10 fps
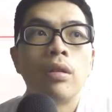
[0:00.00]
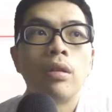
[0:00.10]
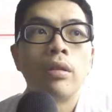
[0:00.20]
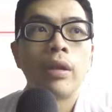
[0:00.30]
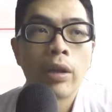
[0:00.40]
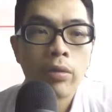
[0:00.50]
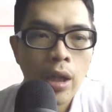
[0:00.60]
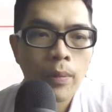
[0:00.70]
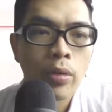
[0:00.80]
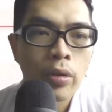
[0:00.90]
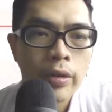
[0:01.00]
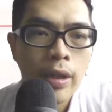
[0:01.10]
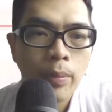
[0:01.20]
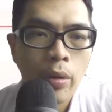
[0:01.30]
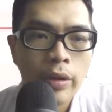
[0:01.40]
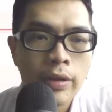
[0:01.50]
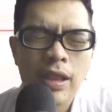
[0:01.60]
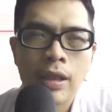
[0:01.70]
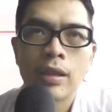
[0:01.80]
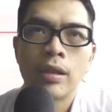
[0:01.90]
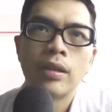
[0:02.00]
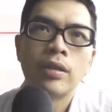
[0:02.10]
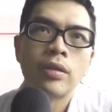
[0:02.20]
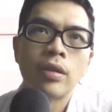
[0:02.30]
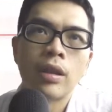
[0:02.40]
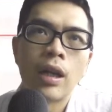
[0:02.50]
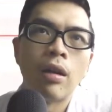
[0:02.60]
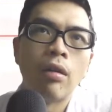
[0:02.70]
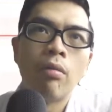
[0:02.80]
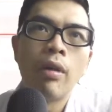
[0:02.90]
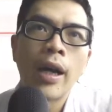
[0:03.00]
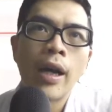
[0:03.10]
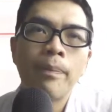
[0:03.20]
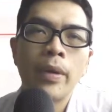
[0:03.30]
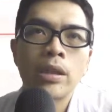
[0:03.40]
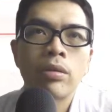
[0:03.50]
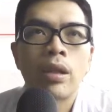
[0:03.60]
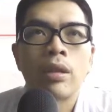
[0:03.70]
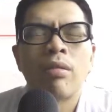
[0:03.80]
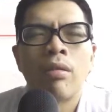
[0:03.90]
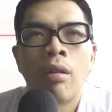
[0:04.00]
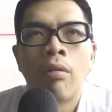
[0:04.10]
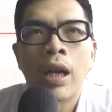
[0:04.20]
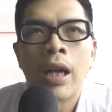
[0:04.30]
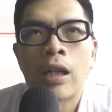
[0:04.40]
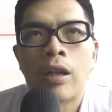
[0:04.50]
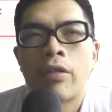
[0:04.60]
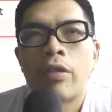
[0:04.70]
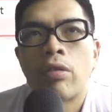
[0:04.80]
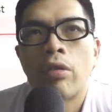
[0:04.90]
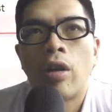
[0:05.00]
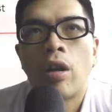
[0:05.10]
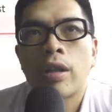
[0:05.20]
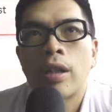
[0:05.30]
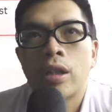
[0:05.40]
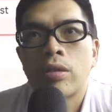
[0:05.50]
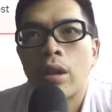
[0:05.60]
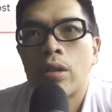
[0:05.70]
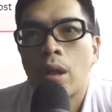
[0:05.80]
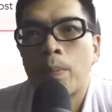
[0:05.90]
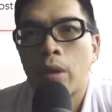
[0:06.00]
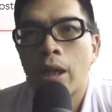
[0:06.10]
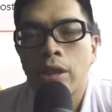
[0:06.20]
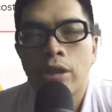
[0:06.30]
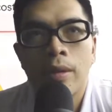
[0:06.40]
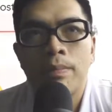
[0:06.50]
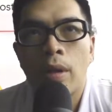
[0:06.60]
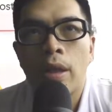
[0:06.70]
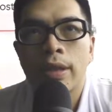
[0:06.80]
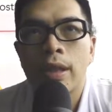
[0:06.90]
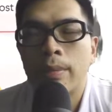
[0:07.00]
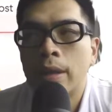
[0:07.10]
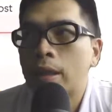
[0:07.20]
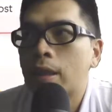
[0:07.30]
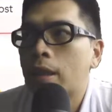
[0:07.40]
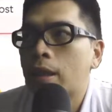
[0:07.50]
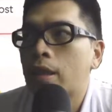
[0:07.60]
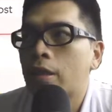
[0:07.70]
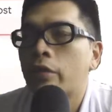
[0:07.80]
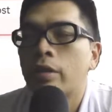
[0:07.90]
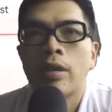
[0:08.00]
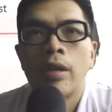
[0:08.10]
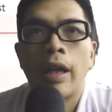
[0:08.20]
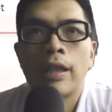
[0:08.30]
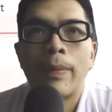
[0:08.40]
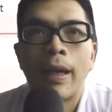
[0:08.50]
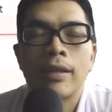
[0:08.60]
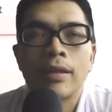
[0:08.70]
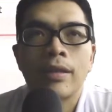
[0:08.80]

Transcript: Then we can produce at point C. So now, what kind of growth occurs when your production possibility curve expands?